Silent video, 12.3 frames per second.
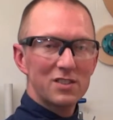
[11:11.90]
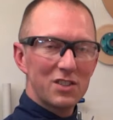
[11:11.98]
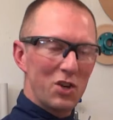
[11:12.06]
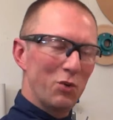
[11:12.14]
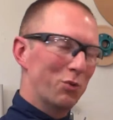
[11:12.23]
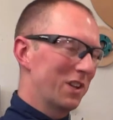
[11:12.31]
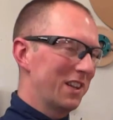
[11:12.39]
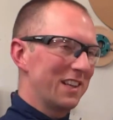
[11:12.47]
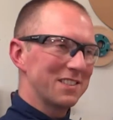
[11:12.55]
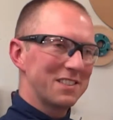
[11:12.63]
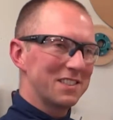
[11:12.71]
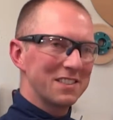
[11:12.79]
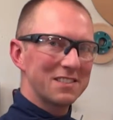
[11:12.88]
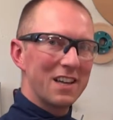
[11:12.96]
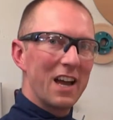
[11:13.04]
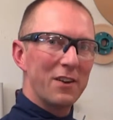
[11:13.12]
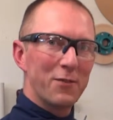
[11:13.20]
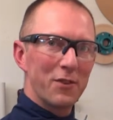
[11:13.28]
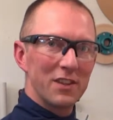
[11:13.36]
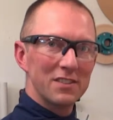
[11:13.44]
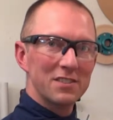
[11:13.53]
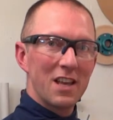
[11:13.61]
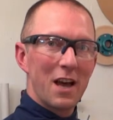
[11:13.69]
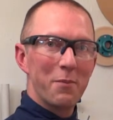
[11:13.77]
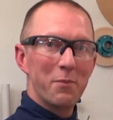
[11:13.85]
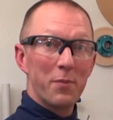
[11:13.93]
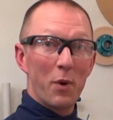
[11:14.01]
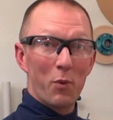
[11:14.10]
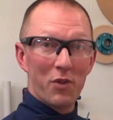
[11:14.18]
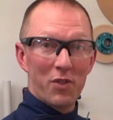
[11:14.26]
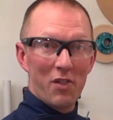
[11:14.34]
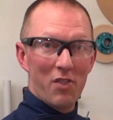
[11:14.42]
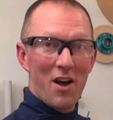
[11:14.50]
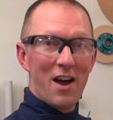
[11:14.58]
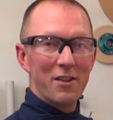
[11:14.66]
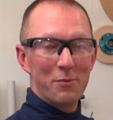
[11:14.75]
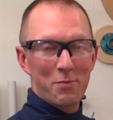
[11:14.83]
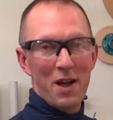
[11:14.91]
skew really isn't designed for this cut, but with a lot of